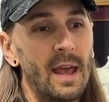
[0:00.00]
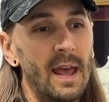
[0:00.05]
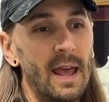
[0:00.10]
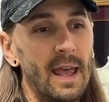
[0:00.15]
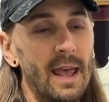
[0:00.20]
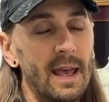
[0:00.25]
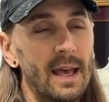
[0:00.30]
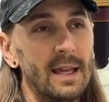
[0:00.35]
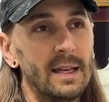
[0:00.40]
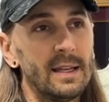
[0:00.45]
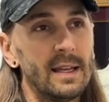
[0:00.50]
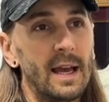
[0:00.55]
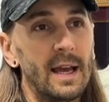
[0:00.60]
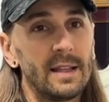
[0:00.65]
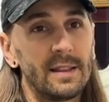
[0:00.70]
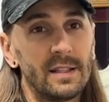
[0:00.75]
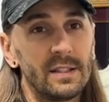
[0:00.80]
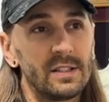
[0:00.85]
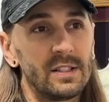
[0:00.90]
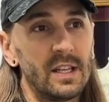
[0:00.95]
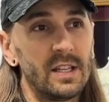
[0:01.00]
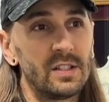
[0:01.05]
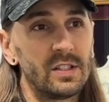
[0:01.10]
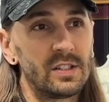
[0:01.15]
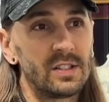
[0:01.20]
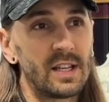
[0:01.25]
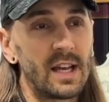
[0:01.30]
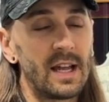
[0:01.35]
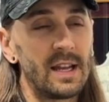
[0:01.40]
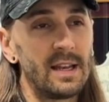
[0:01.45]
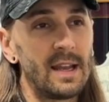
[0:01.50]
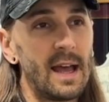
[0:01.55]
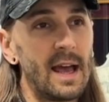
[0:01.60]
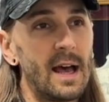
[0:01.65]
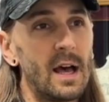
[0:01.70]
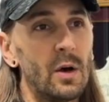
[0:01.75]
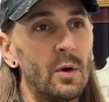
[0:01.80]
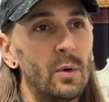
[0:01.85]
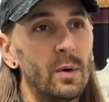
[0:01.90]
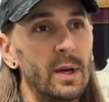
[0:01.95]
And at the stage it's at
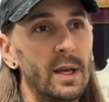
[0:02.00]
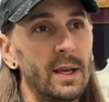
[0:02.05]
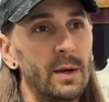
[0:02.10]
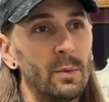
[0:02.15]
now,